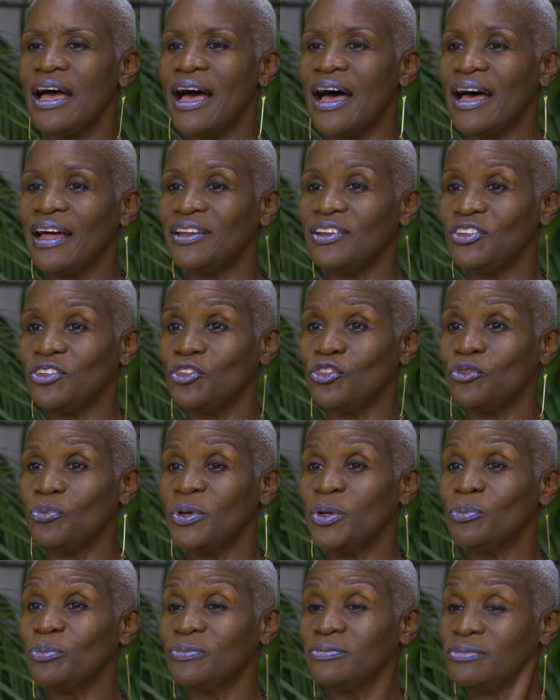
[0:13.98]
and you've
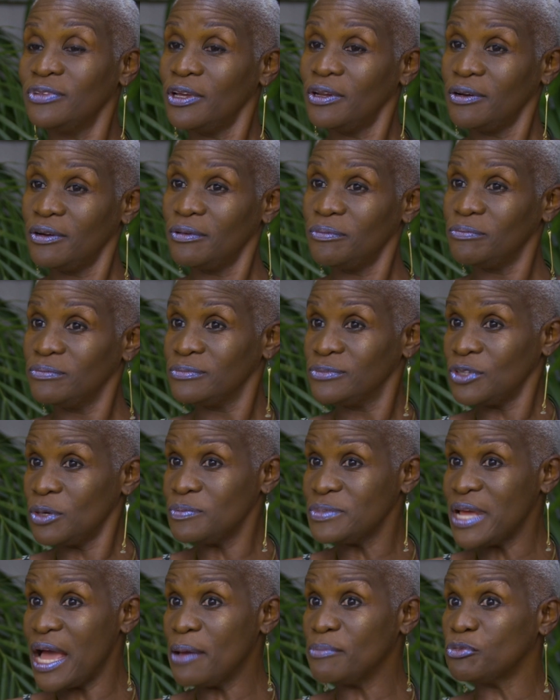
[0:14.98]
been, you know,
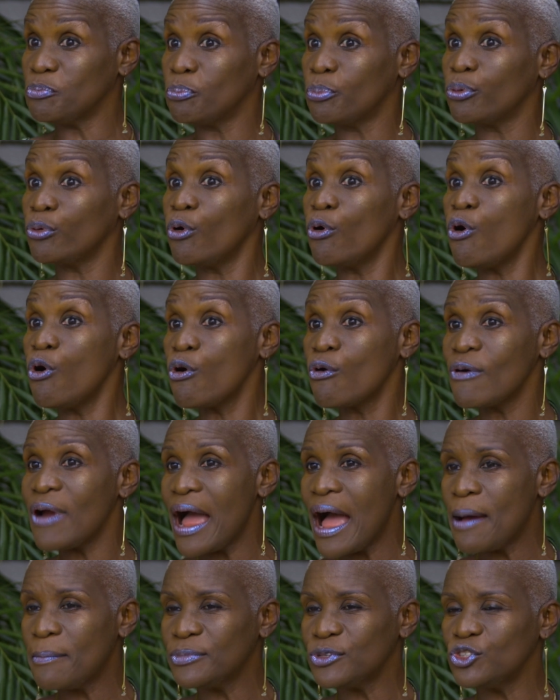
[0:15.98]
sometimes
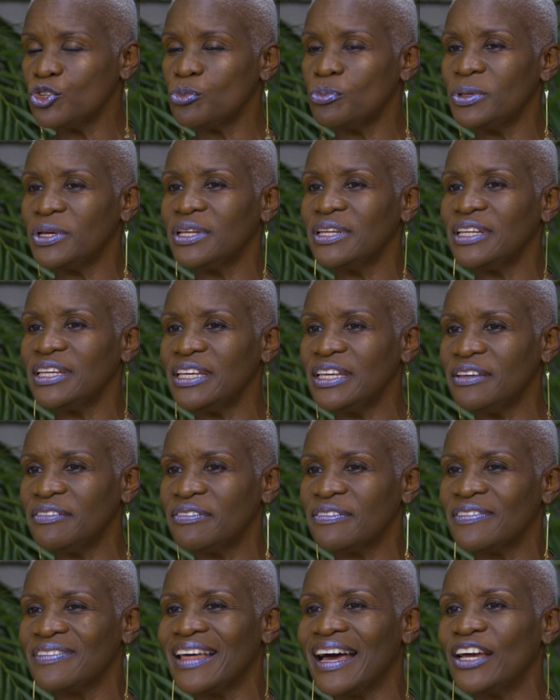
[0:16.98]
programmed to
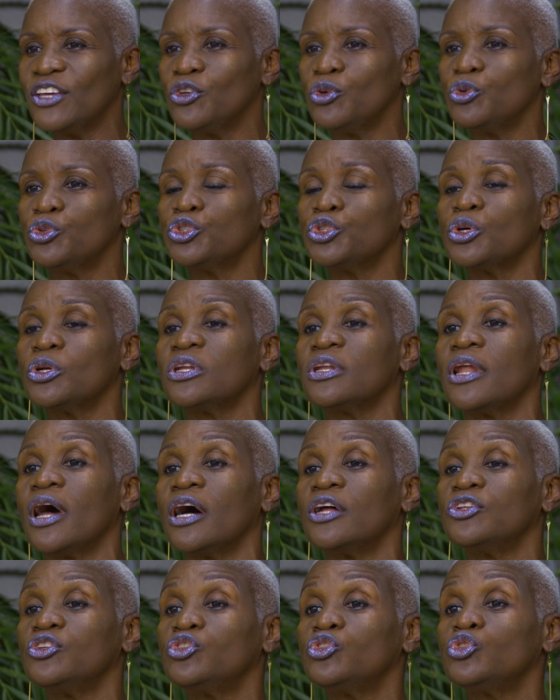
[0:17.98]
believe that you should
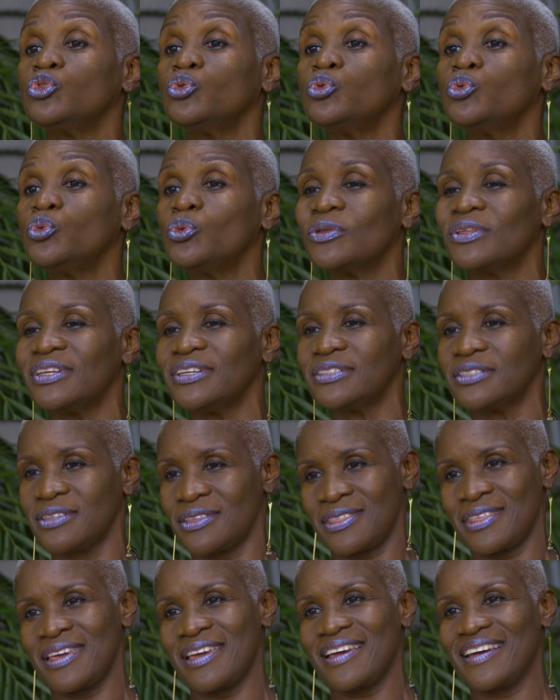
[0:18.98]
not do this
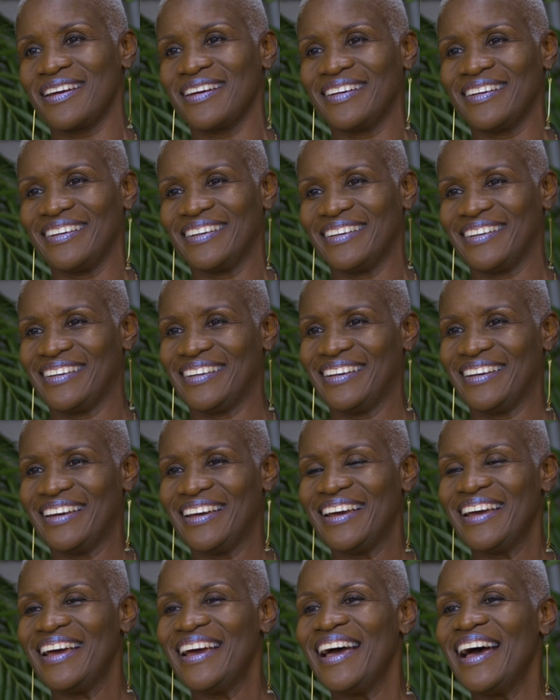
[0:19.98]
thing.
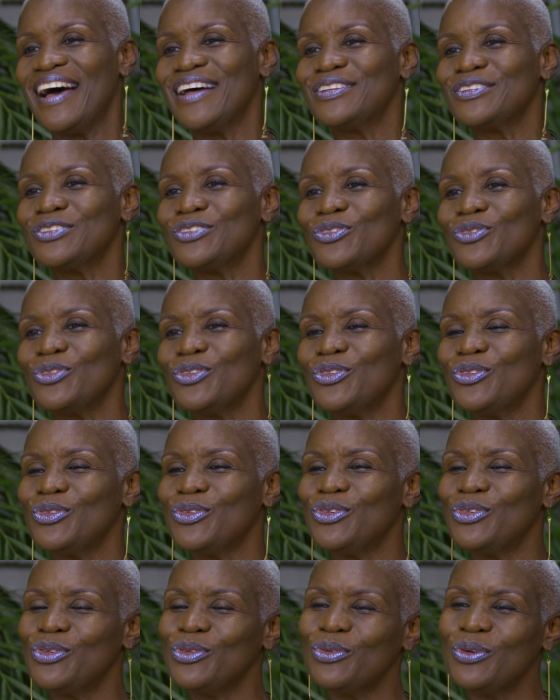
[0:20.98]
And so you
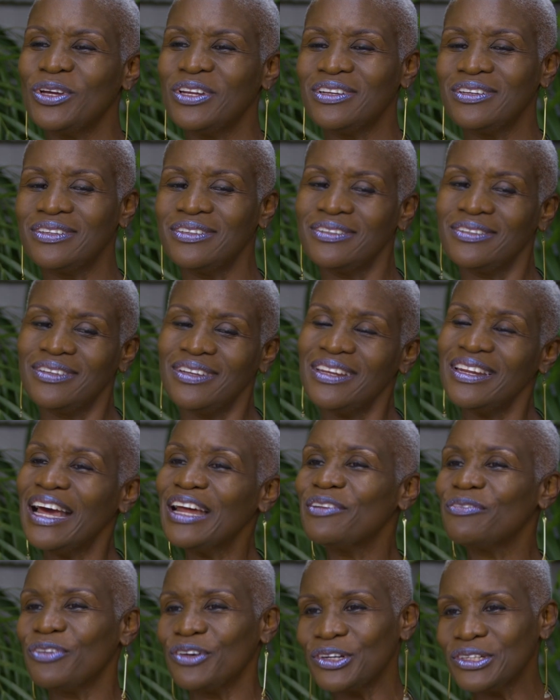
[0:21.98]
do it
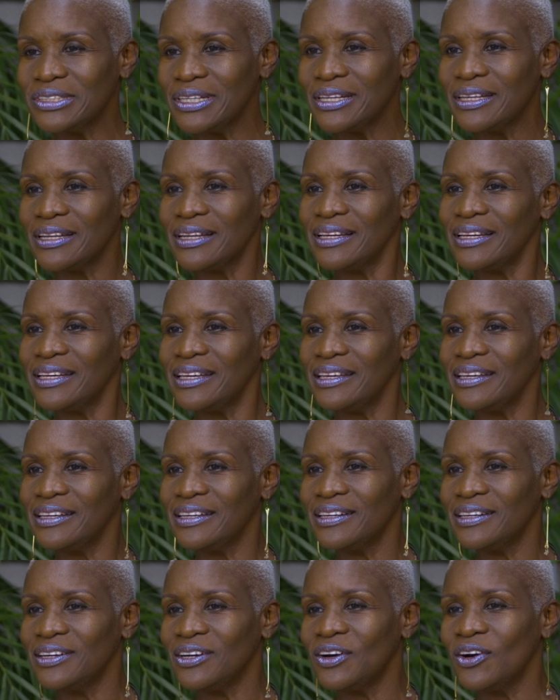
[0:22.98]
inadvertently
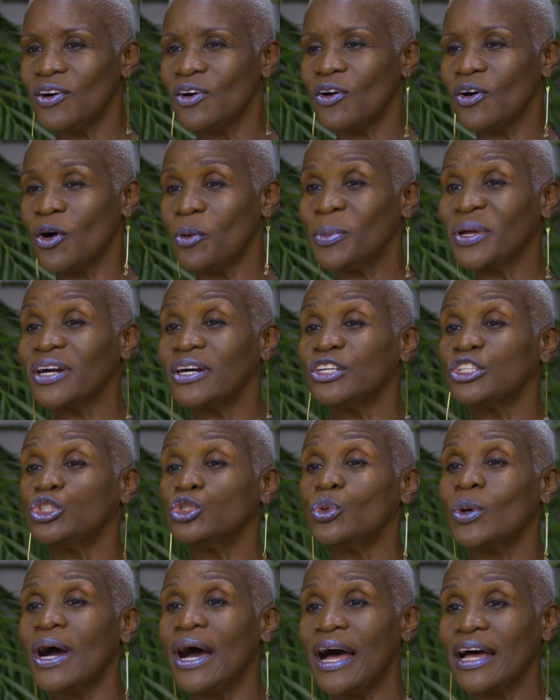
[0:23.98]
or because
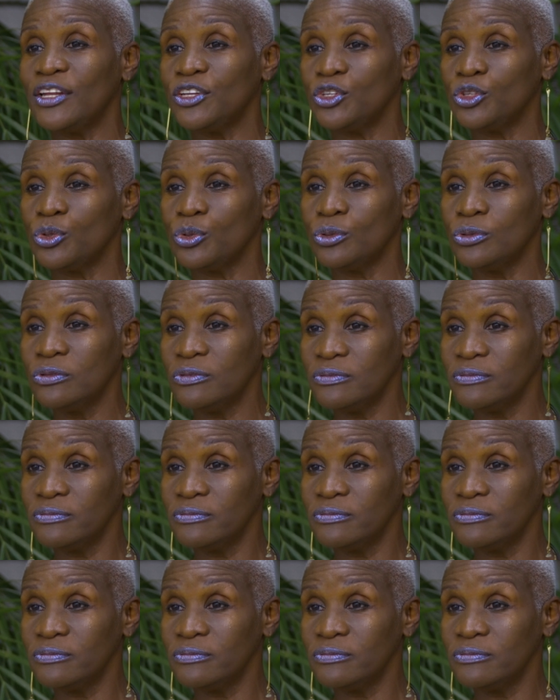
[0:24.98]
you had to,